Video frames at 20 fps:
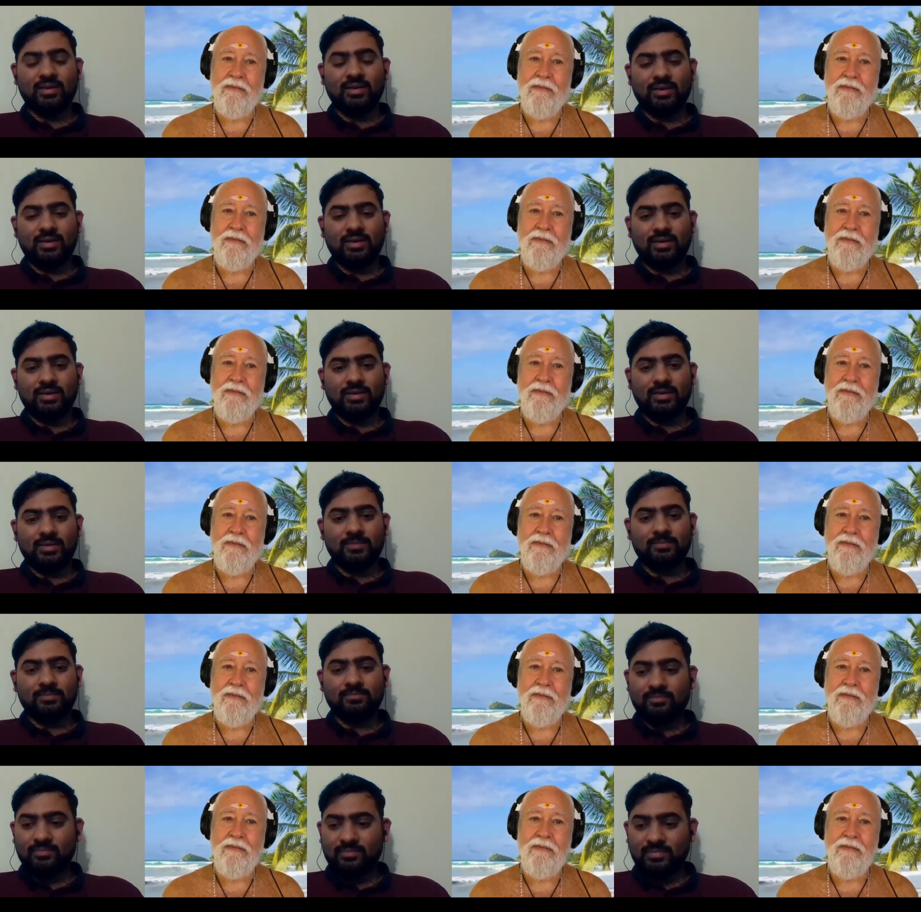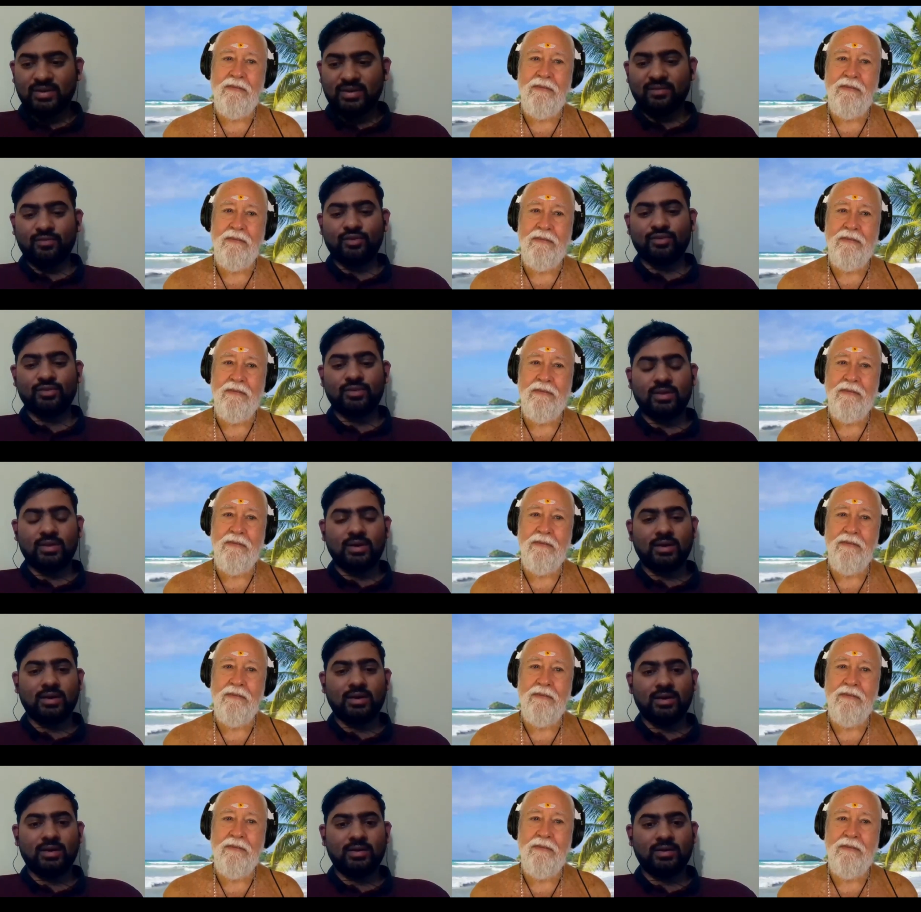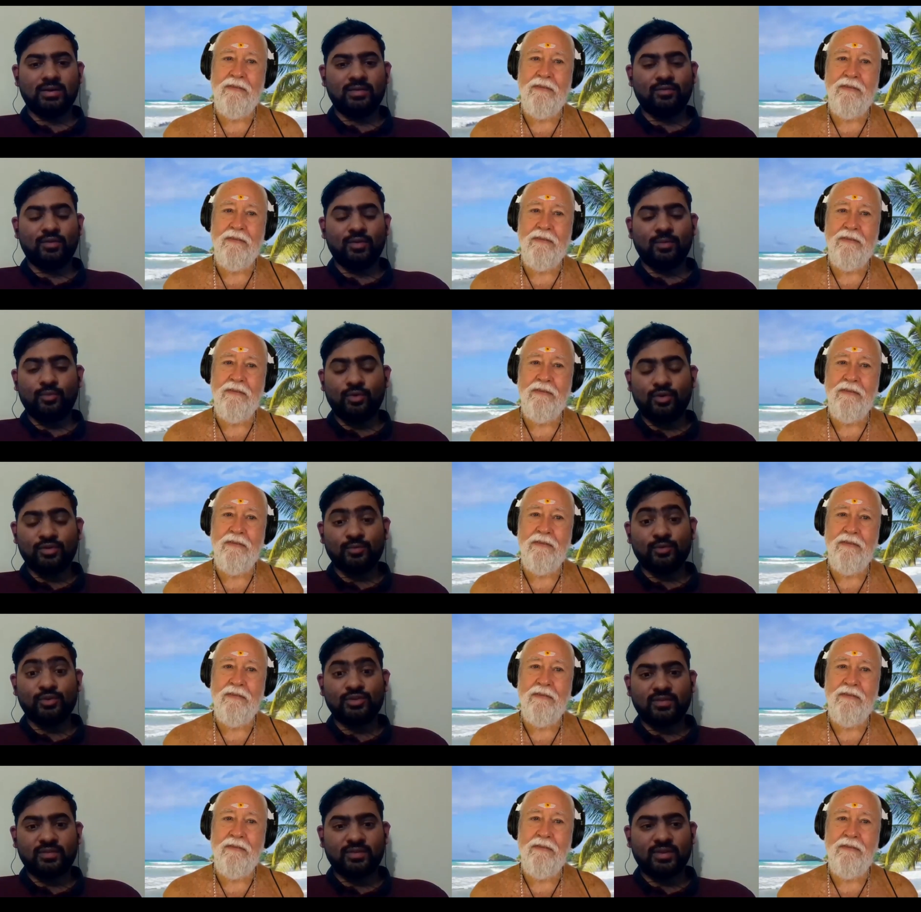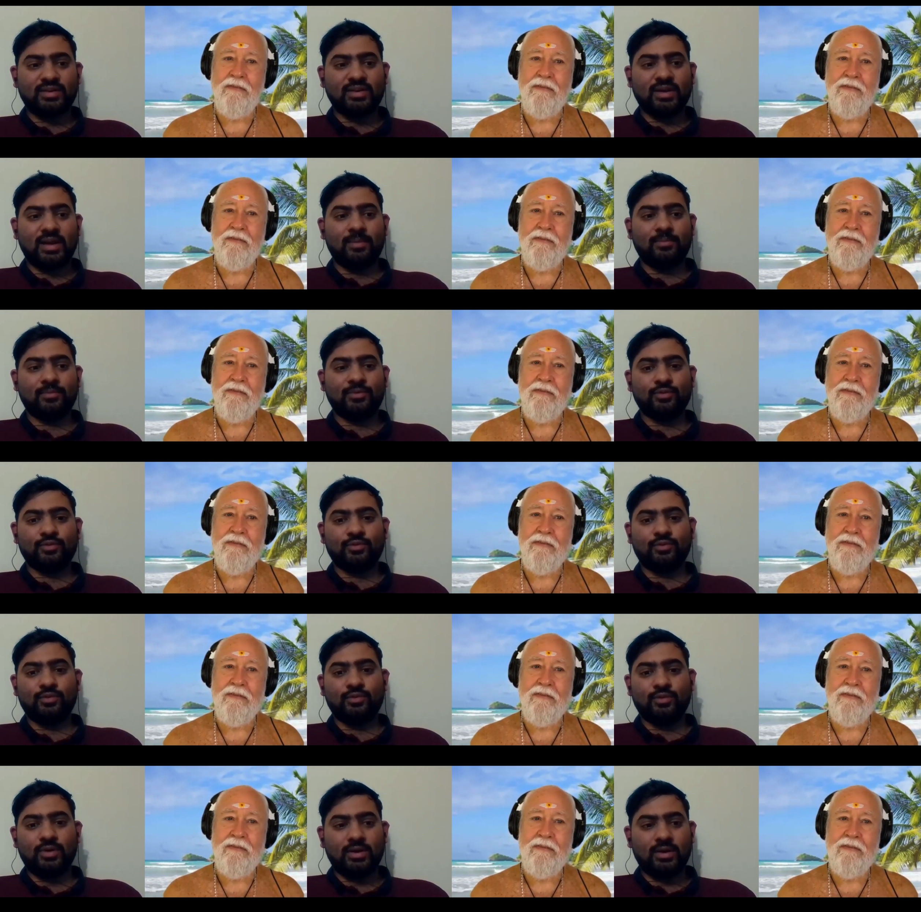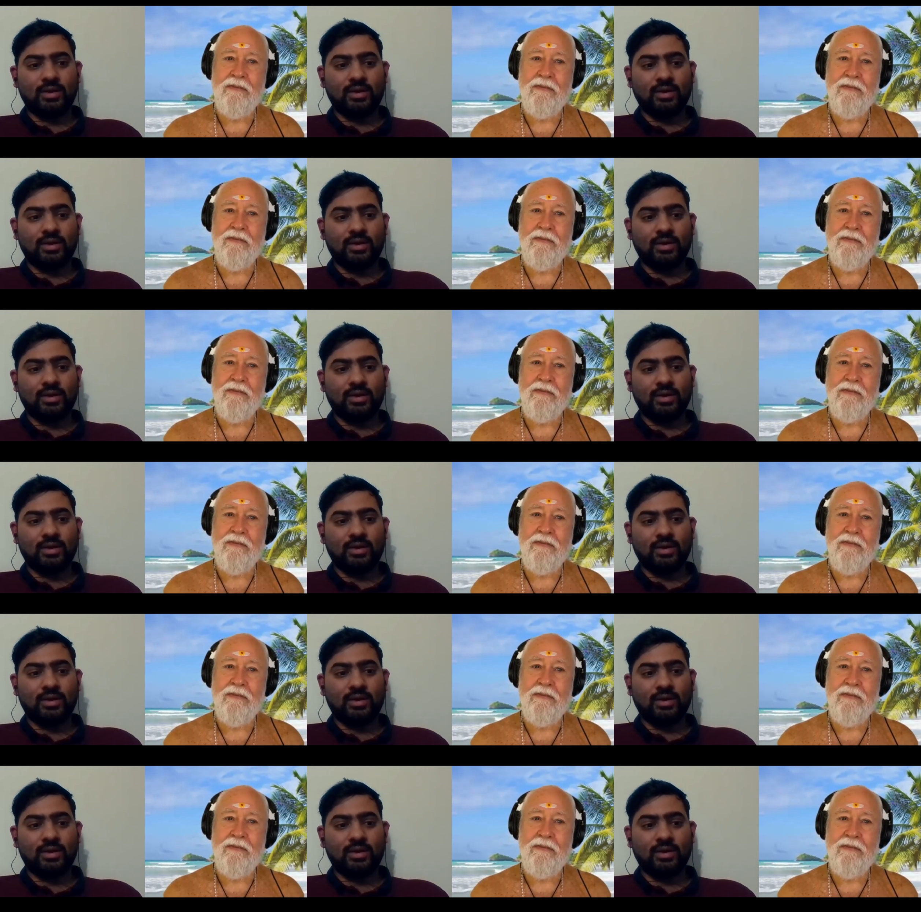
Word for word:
Speaker 1: uh, devote uh, devote more most of the time to